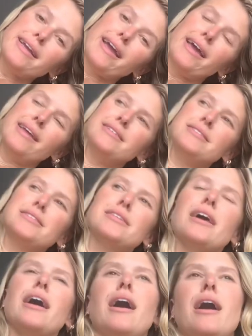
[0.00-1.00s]
and
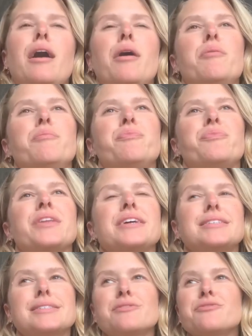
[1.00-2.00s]
it
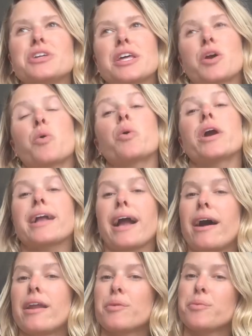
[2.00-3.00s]
doesn't feel like a
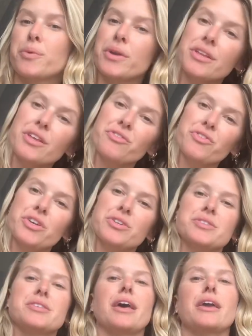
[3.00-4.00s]
workout. It really
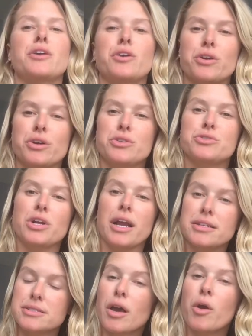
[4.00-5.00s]
feels like you're
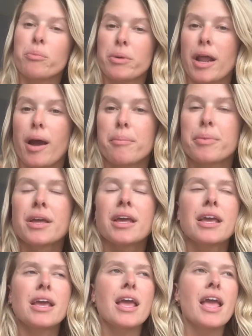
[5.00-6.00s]
trying to open up.
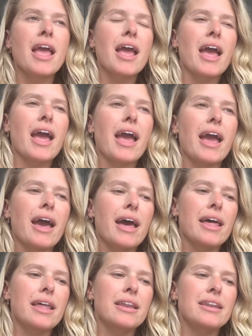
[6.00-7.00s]

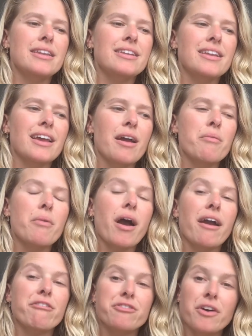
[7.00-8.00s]
And
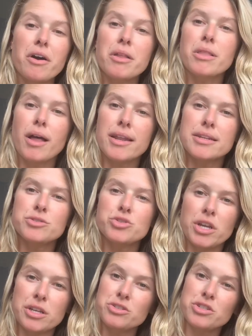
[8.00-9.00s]
I felt a lot of
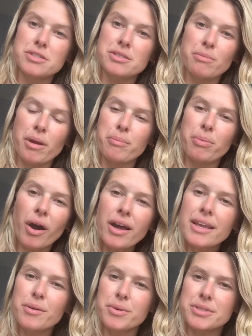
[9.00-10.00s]
changes in my
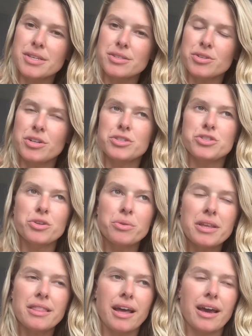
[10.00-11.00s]
body once I started
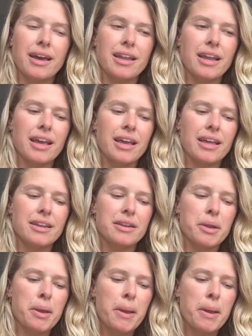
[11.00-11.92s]
doing that, and